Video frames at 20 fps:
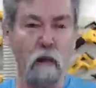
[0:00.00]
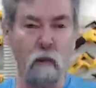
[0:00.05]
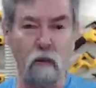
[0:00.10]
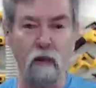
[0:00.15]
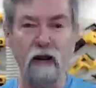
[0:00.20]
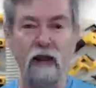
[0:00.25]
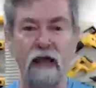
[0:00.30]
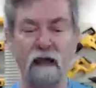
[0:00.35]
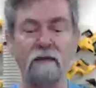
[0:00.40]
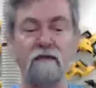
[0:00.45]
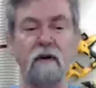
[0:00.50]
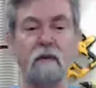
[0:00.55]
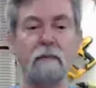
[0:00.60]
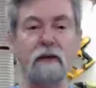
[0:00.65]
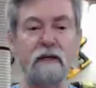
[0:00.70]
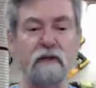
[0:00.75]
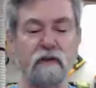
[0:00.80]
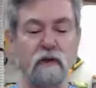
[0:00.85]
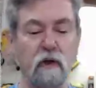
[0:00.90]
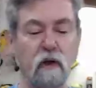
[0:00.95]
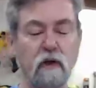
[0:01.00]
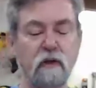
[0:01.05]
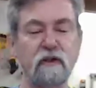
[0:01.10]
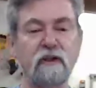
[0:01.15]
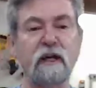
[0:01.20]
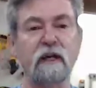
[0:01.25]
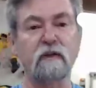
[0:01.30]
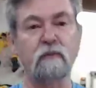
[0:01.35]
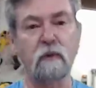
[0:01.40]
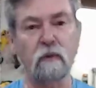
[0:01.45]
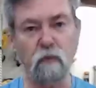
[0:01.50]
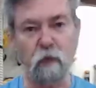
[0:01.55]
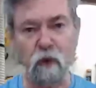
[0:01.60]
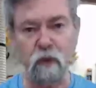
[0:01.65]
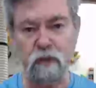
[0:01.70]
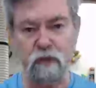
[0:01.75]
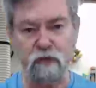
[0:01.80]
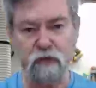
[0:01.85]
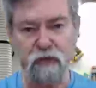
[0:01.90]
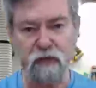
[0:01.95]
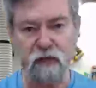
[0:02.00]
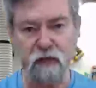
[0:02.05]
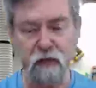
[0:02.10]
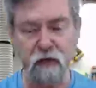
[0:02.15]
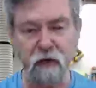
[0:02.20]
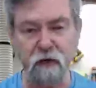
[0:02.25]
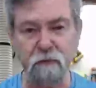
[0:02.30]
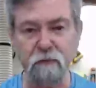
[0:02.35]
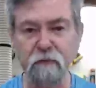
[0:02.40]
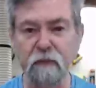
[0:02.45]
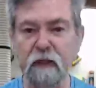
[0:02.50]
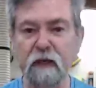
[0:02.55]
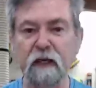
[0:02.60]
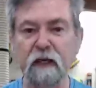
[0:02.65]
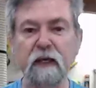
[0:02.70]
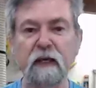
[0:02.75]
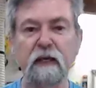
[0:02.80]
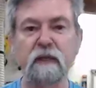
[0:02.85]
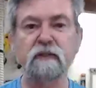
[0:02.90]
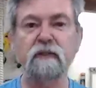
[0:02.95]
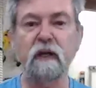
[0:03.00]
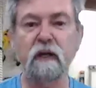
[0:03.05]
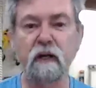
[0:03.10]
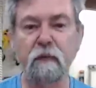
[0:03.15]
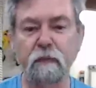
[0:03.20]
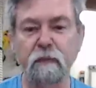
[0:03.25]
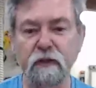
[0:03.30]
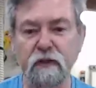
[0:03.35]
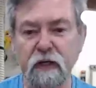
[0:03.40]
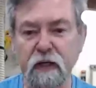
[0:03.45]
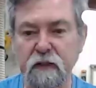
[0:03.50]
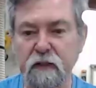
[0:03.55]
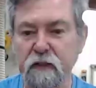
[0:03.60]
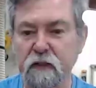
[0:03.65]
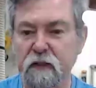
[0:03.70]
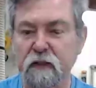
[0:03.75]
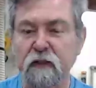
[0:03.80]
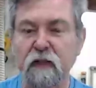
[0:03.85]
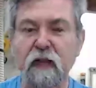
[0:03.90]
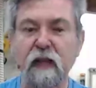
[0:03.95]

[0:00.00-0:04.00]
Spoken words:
Wherever it makes contact with what it's sitting on, it's going to protect it.